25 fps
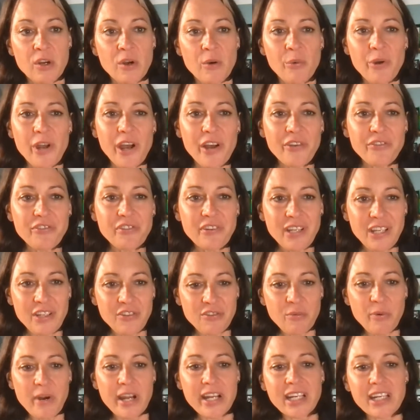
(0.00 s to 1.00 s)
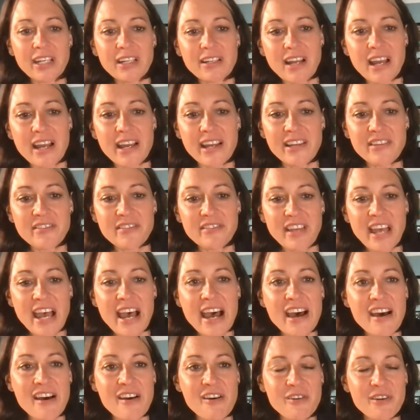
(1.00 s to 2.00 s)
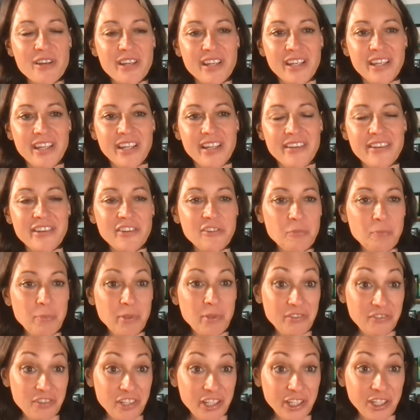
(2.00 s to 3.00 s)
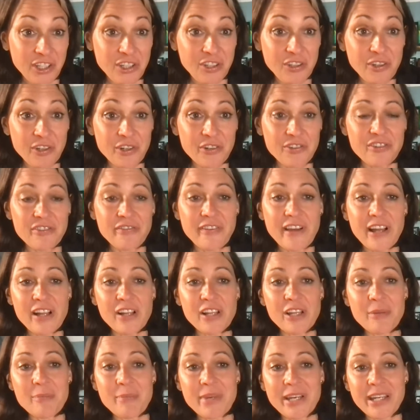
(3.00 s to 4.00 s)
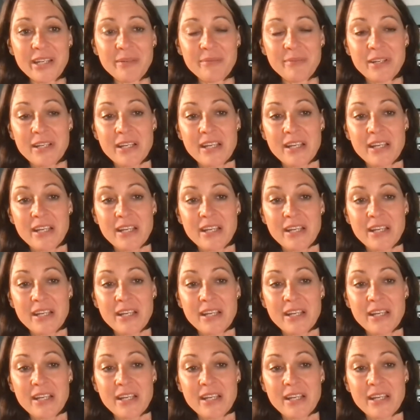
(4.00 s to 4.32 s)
we also need to recognize how this particular development